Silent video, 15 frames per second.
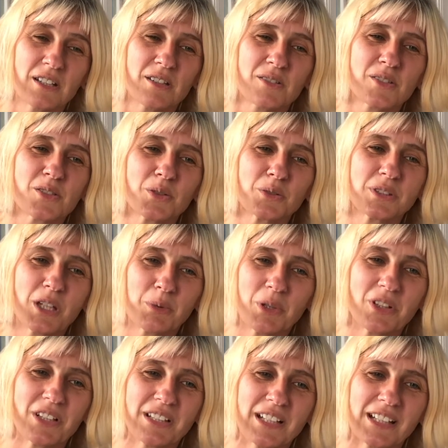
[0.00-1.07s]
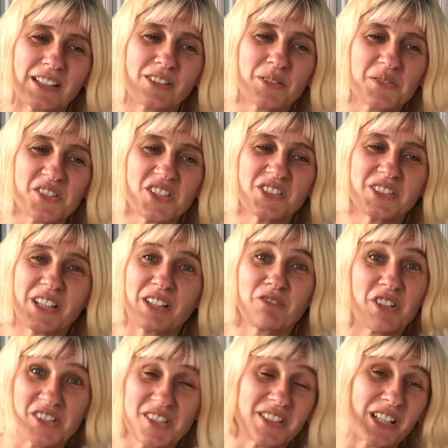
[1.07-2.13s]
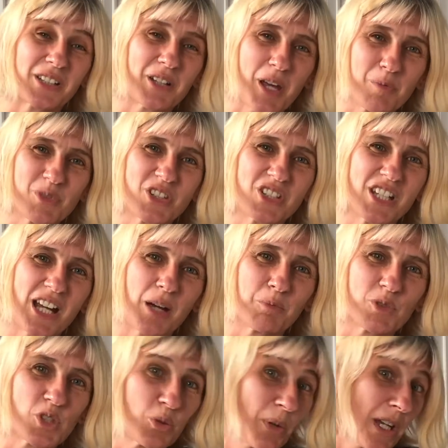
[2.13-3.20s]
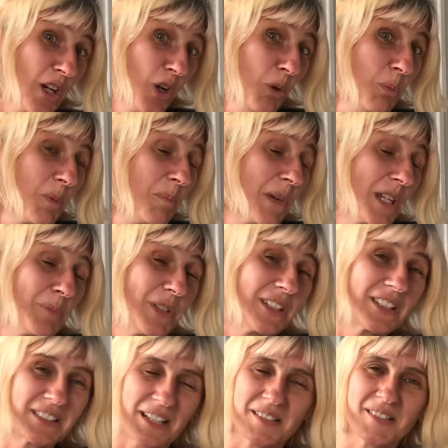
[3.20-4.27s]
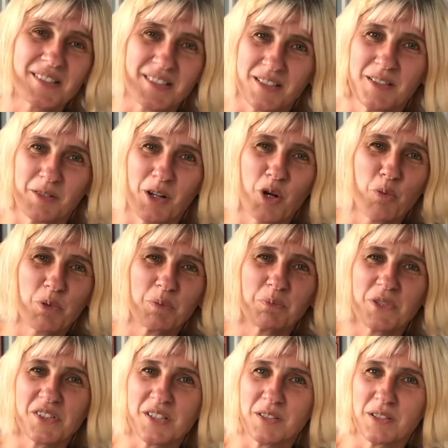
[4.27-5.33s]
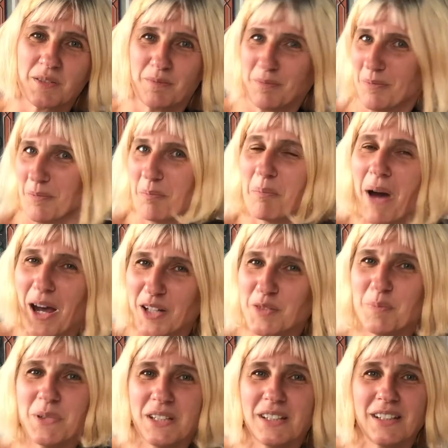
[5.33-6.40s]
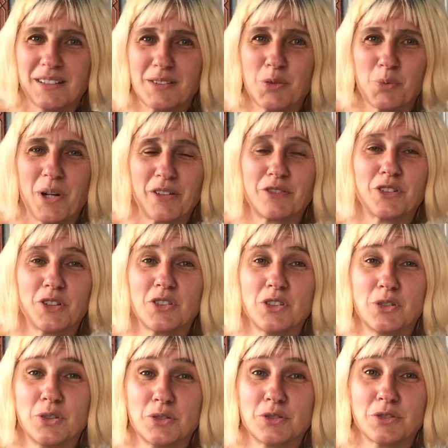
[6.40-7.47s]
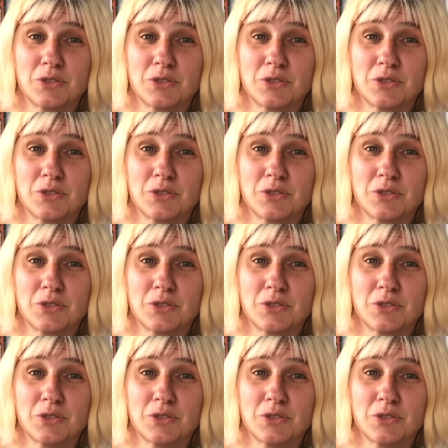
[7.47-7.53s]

So they were really considering visiting Amsterdam. So I hope maybe the next open prison might be the one for the youth.